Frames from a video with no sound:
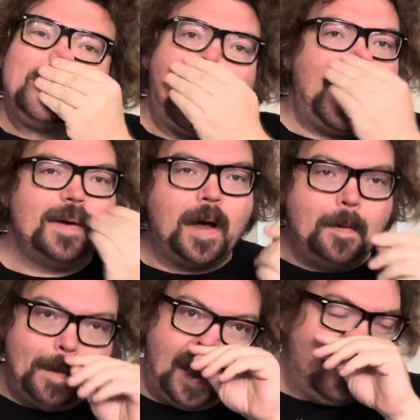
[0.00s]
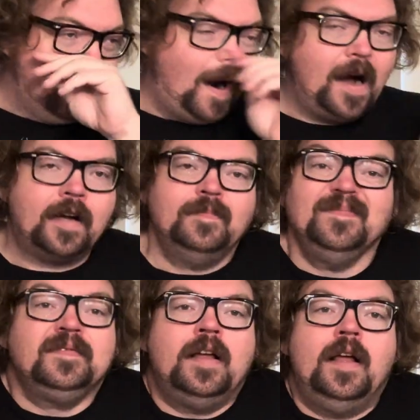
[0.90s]
I had about a mile walk,
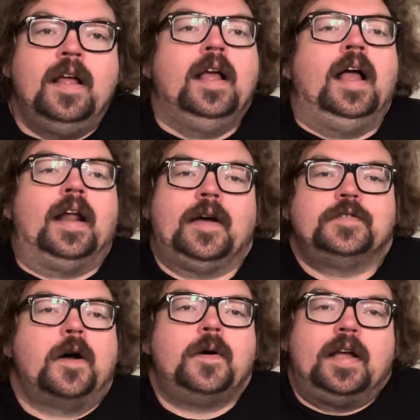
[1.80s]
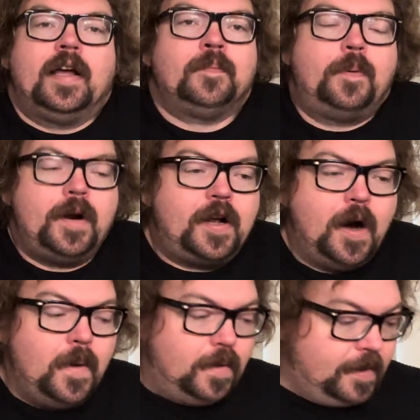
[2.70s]
and I was already getting pretty
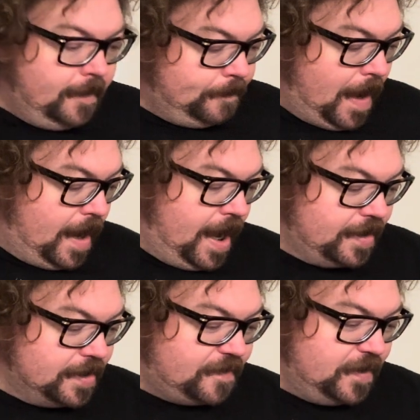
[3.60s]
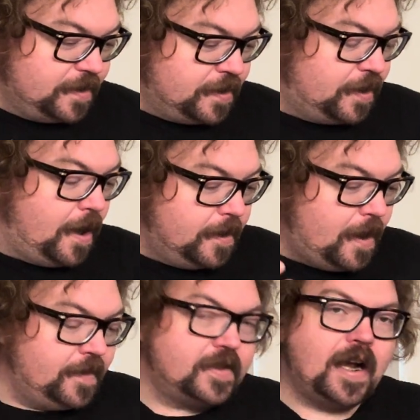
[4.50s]
cold. Now, I had this Filson coat
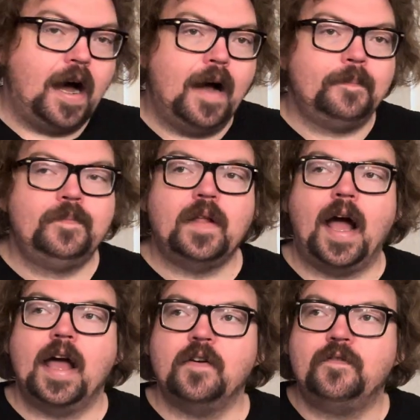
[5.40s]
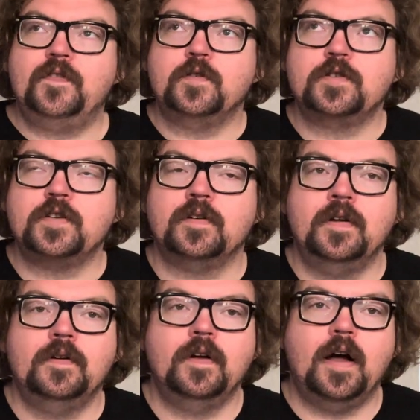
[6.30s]
on the top. I had a Filson
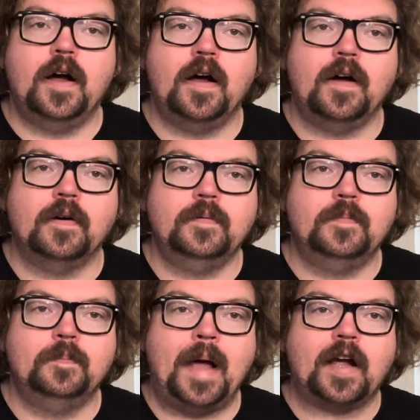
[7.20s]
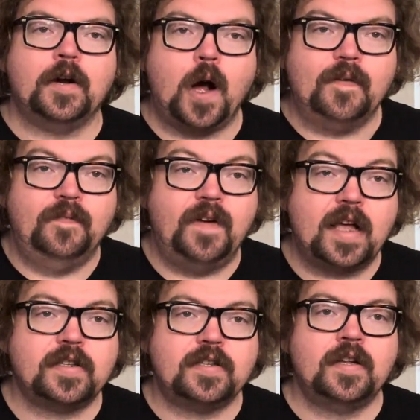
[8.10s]
Mackinaw
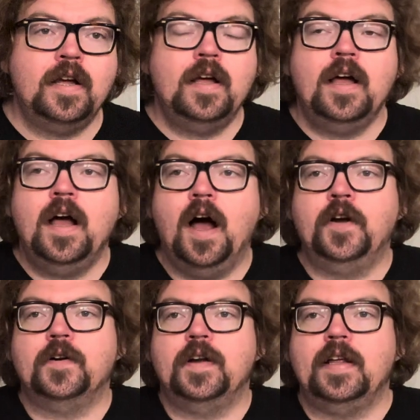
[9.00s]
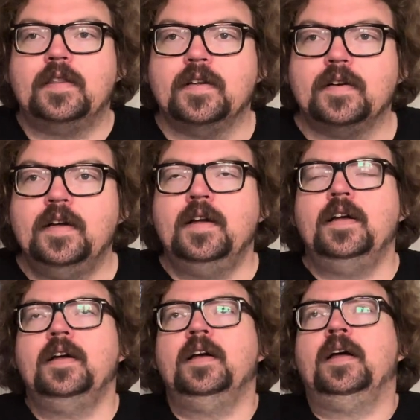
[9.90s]
vest underneath it.
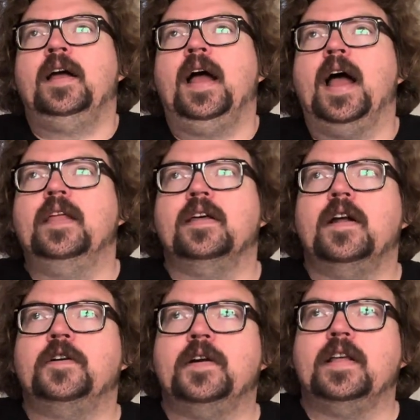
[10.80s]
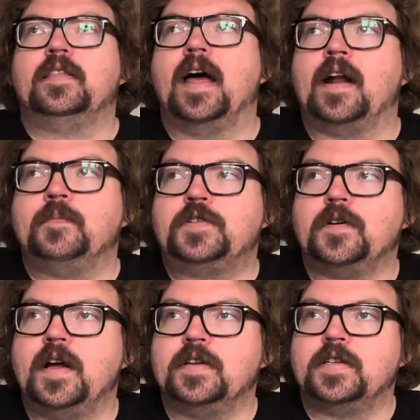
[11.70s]
And then underneath that, I'm sure
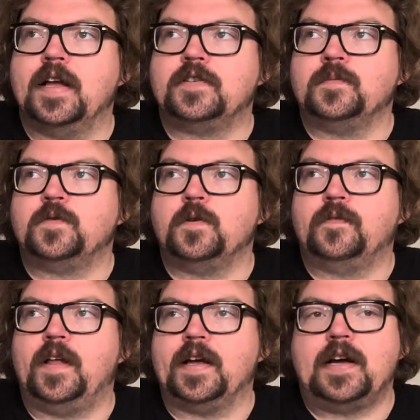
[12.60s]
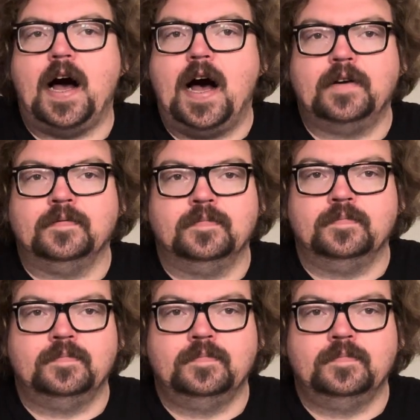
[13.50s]
I just had some sort of like cotton,